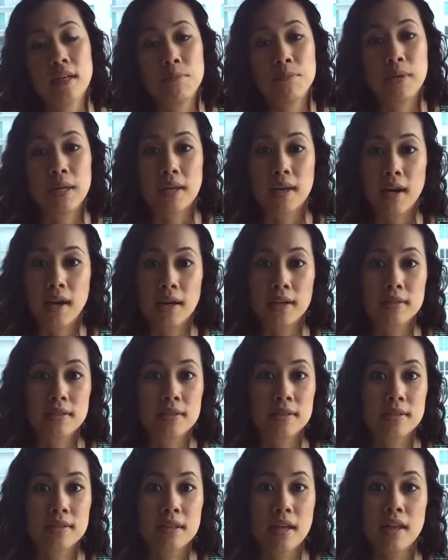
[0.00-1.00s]

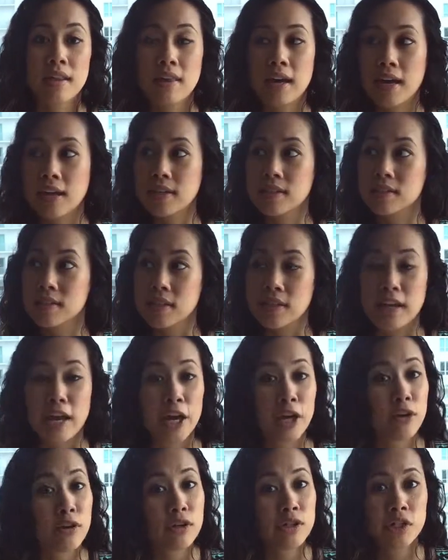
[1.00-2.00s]
Because that is an
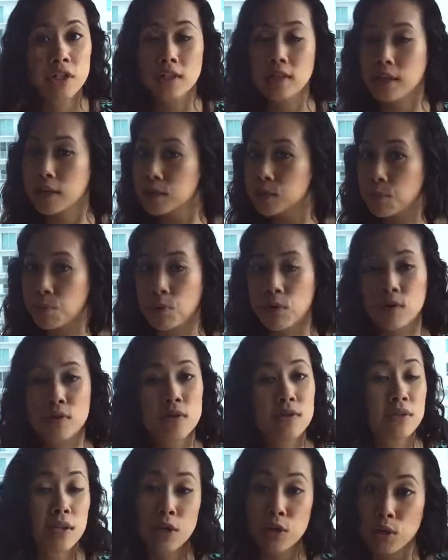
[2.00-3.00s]
energy, that is a
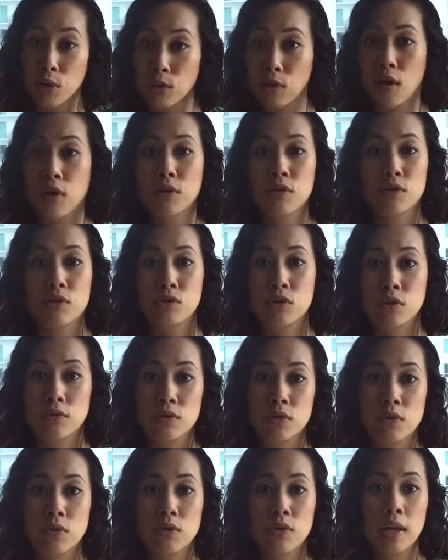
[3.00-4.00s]
person that no longer
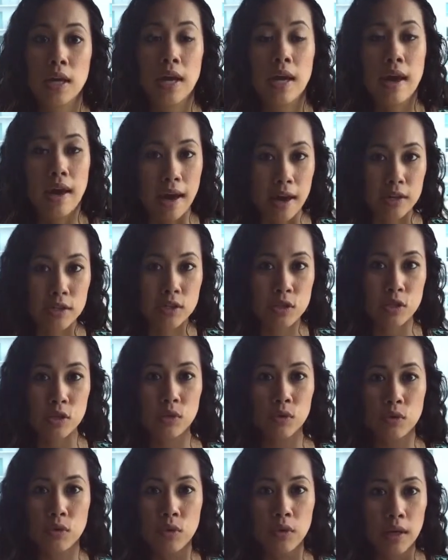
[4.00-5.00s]
serves you. As
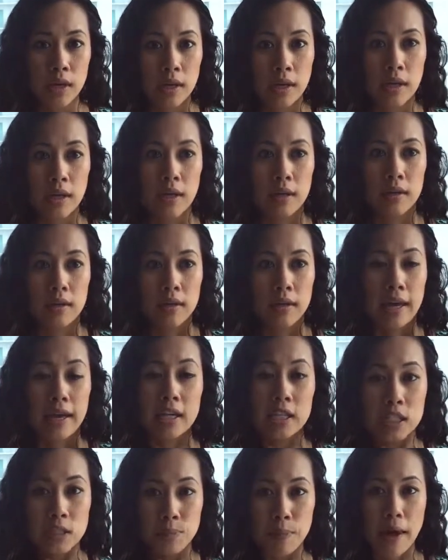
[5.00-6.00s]
you
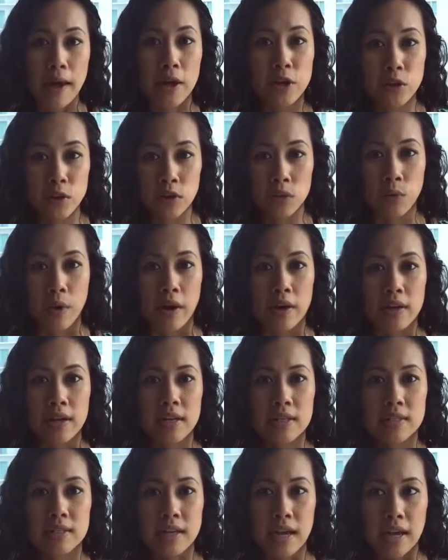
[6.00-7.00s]
expand your awareness,